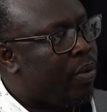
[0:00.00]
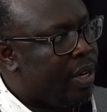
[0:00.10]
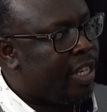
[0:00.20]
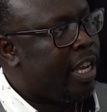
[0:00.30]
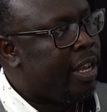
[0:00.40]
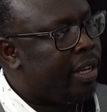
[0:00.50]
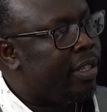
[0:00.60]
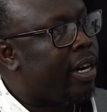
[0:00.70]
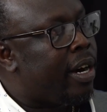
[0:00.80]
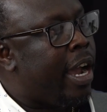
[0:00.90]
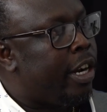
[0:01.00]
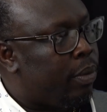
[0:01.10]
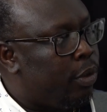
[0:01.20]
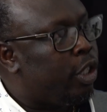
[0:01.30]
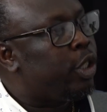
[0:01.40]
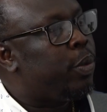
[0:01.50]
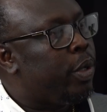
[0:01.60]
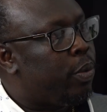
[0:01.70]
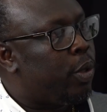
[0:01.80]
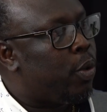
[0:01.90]
retaining the right of those
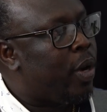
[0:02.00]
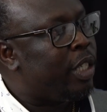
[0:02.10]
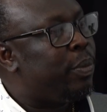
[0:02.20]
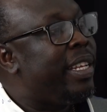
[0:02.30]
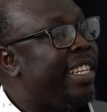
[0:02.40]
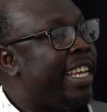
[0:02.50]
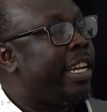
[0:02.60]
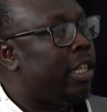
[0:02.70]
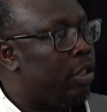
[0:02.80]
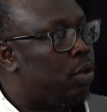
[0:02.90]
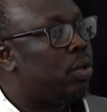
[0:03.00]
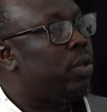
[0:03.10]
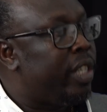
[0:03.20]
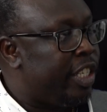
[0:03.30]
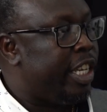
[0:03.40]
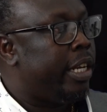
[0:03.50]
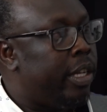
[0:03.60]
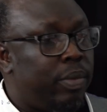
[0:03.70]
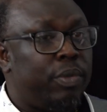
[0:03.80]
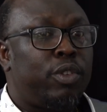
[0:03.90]
people who has been taken through the
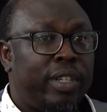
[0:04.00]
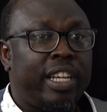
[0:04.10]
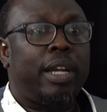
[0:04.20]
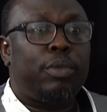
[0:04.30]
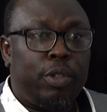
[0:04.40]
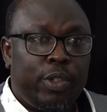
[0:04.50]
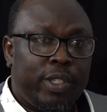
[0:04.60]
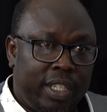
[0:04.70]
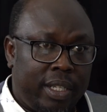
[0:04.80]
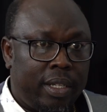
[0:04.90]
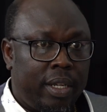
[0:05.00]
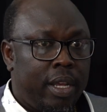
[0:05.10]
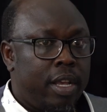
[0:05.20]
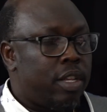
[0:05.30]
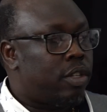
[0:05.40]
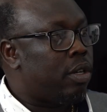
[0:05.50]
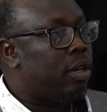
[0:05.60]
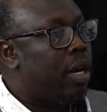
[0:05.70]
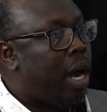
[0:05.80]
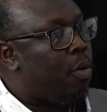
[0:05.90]
journey before they come to New Zealand.
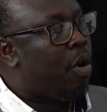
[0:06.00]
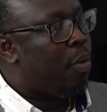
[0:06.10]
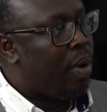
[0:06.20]
So our